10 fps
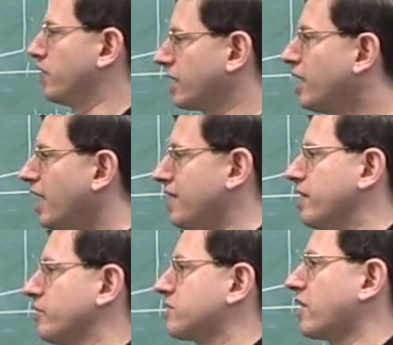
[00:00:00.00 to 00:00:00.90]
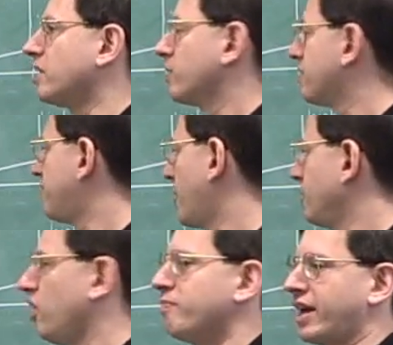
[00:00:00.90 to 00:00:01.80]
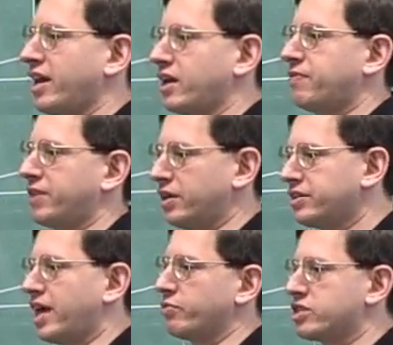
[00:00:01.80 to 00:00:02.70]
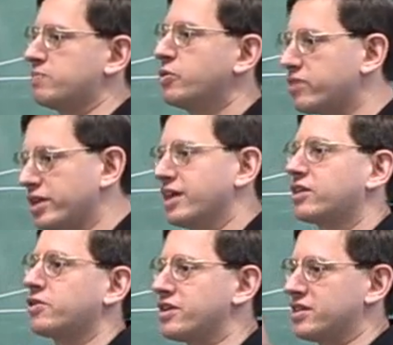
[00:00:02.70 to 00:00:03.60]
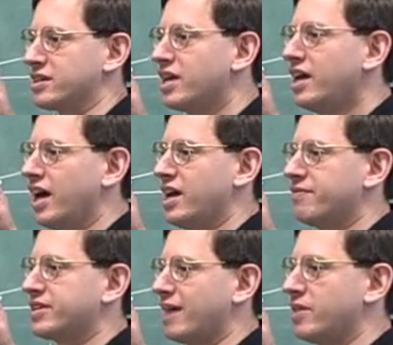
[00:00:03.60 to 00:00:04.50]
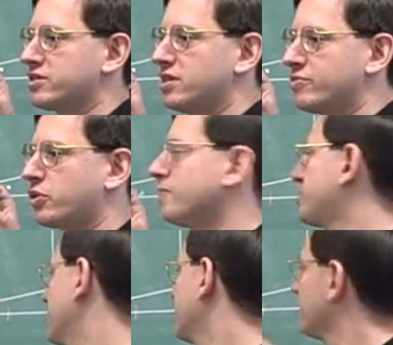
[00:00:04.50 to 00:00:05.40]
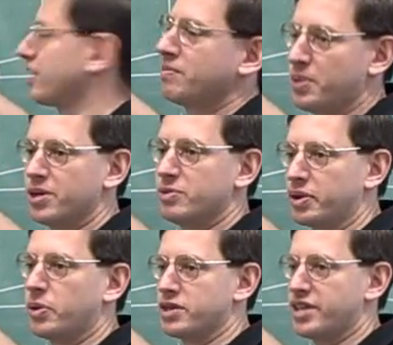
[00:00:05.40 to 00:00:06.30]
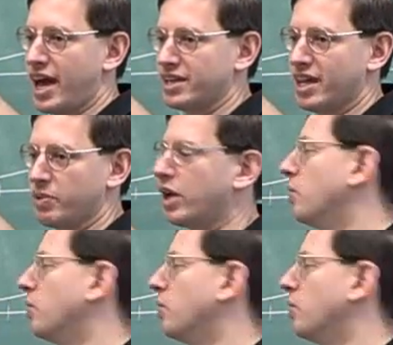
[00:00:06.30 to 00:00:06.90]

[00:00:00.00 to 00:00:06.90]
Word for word: going, and then we start with a very low magnetic field, and we smoothly increase it. And every time there's an absorption, the computer records that. And we